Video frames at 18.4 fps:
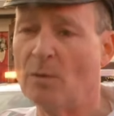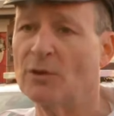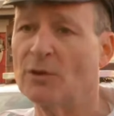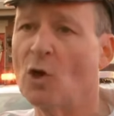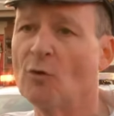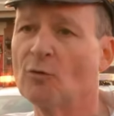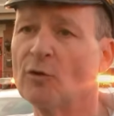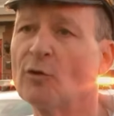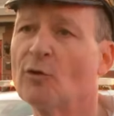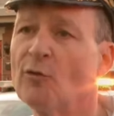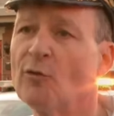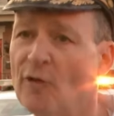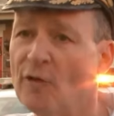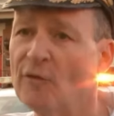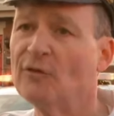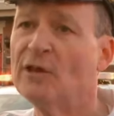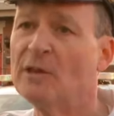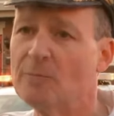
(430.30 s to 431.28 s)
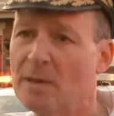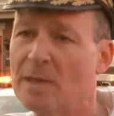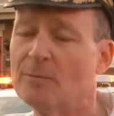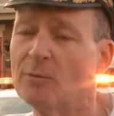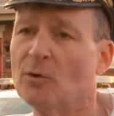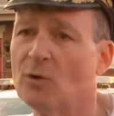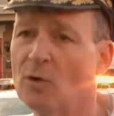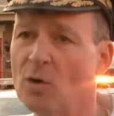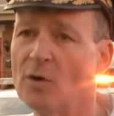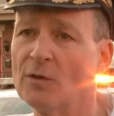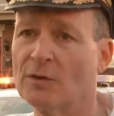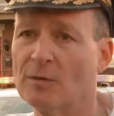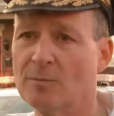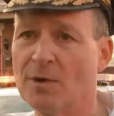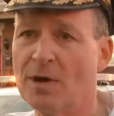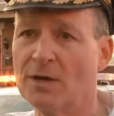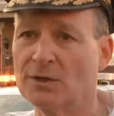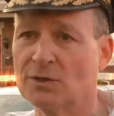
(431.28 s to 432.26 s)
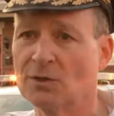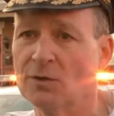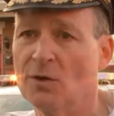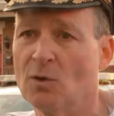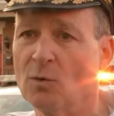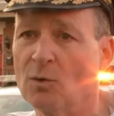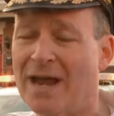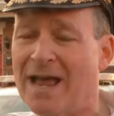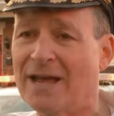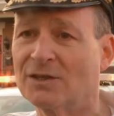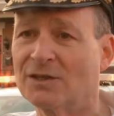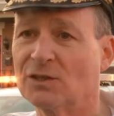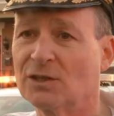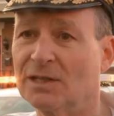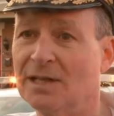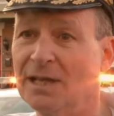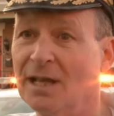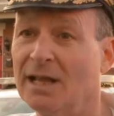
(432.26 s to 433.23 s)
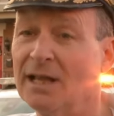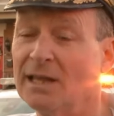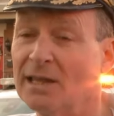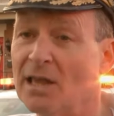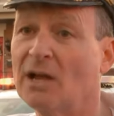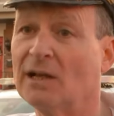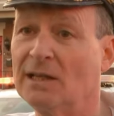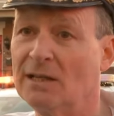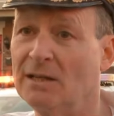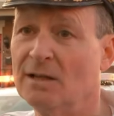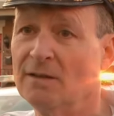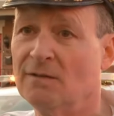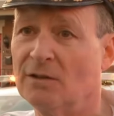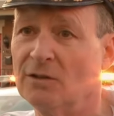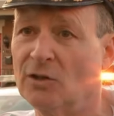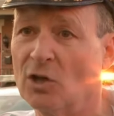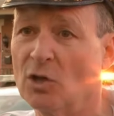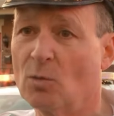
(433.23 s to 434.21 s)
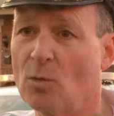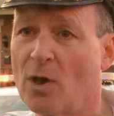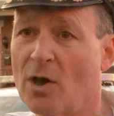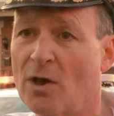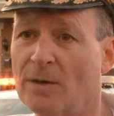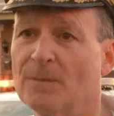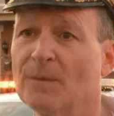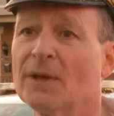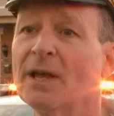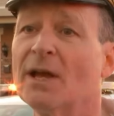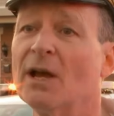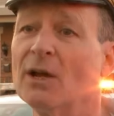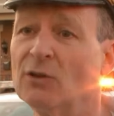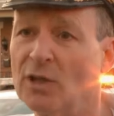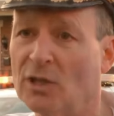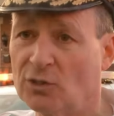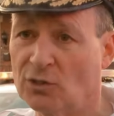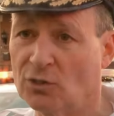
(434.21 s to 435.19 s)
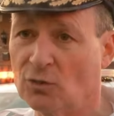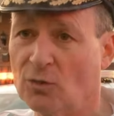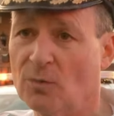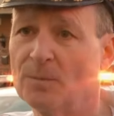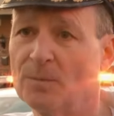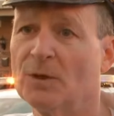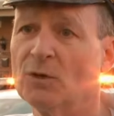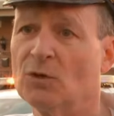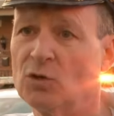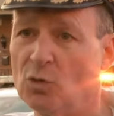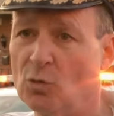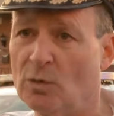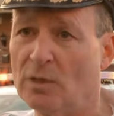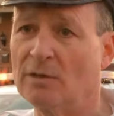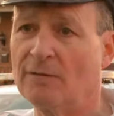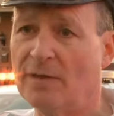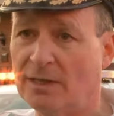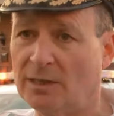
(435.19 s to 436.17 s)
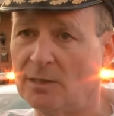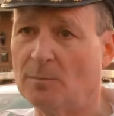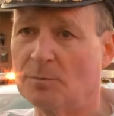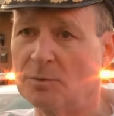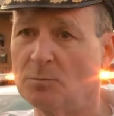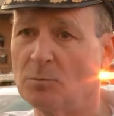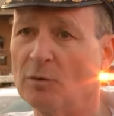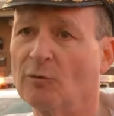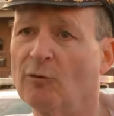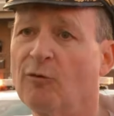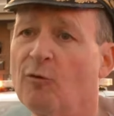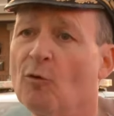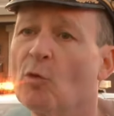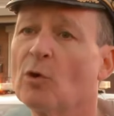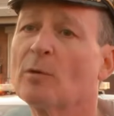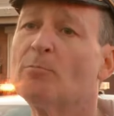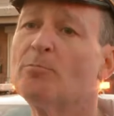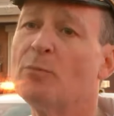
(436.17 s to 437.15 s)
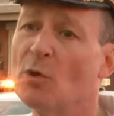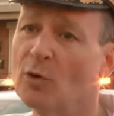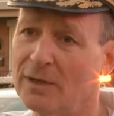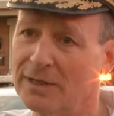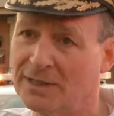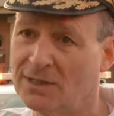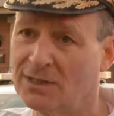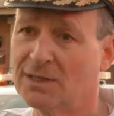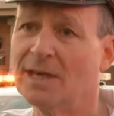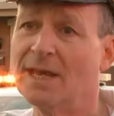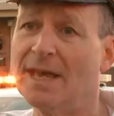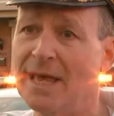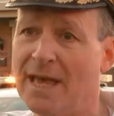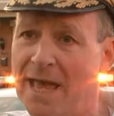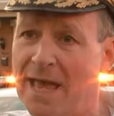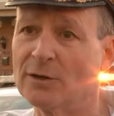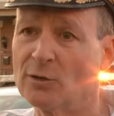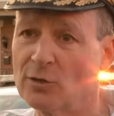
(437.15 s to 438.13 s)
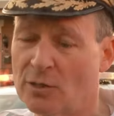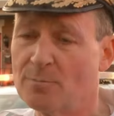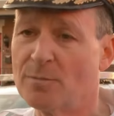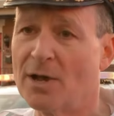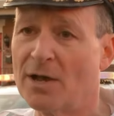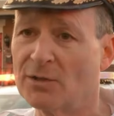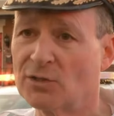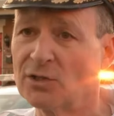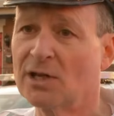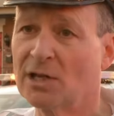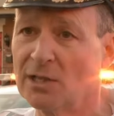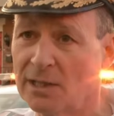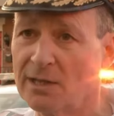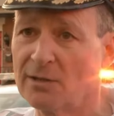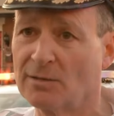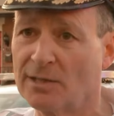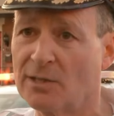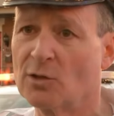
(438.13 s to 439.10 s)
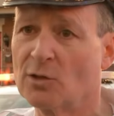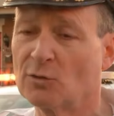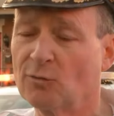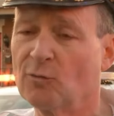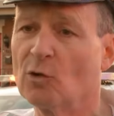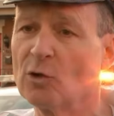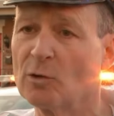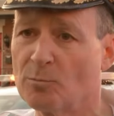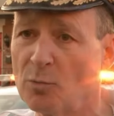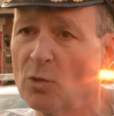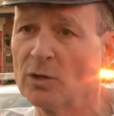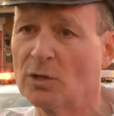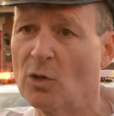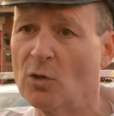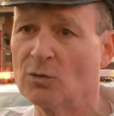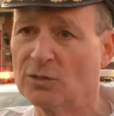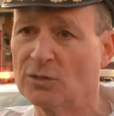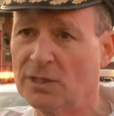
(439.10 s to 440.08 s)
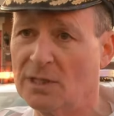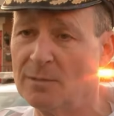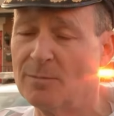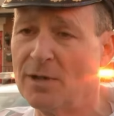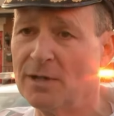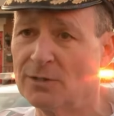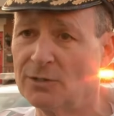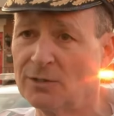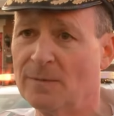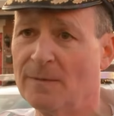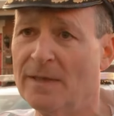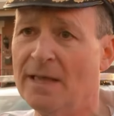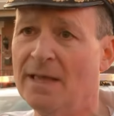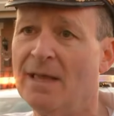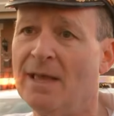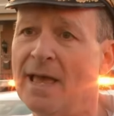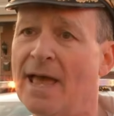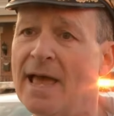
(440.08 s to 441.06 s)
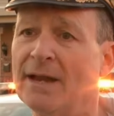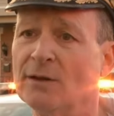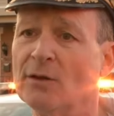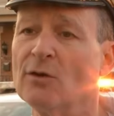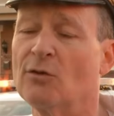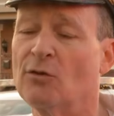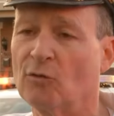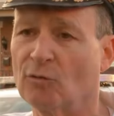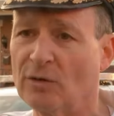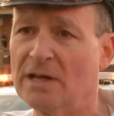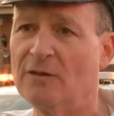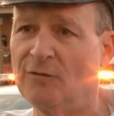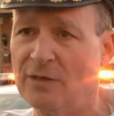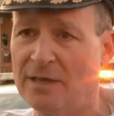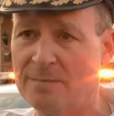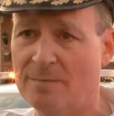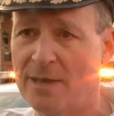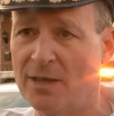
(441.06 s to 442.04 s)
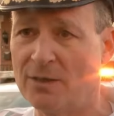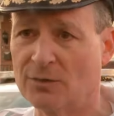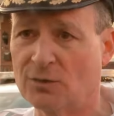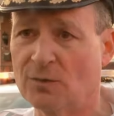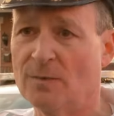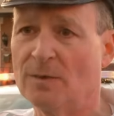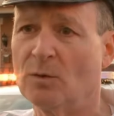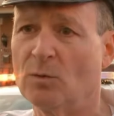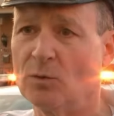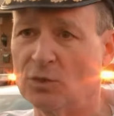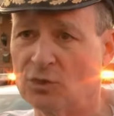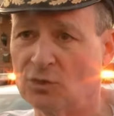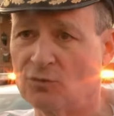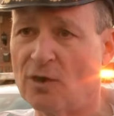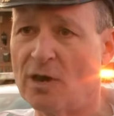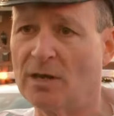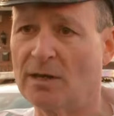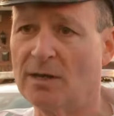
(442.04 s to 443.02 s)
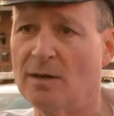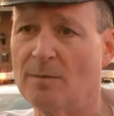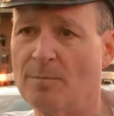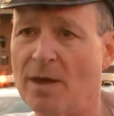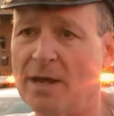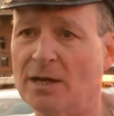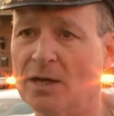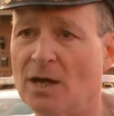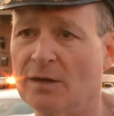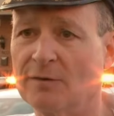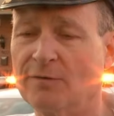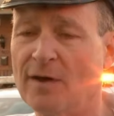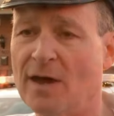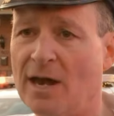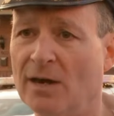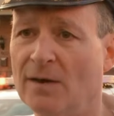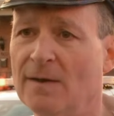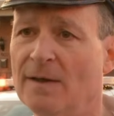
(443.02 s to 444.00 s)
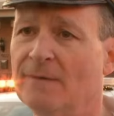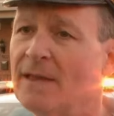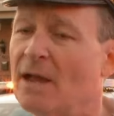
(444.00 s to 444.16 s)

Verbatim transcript: But with over 50 people on the bus, we're actually lucky that there weren't additional shooting victims. But four bullets entered the bus. Clearly, there's four bullet holes in the bus, and three females were struck by gunfire.